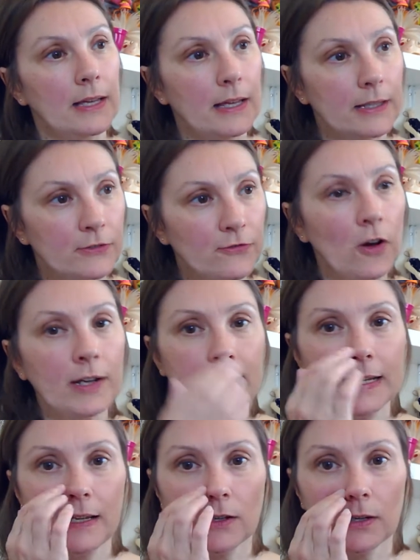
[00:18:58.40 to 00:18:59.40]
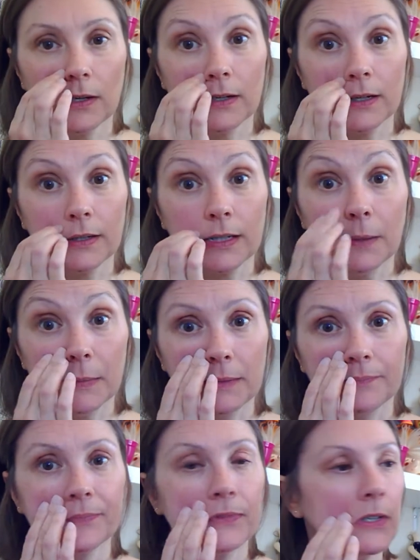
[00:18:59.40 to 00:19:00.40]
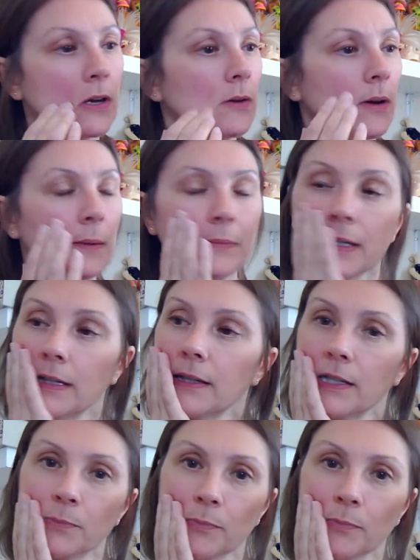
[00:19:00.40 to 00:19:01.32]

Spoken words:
it's finally come in. So I'm thinking that's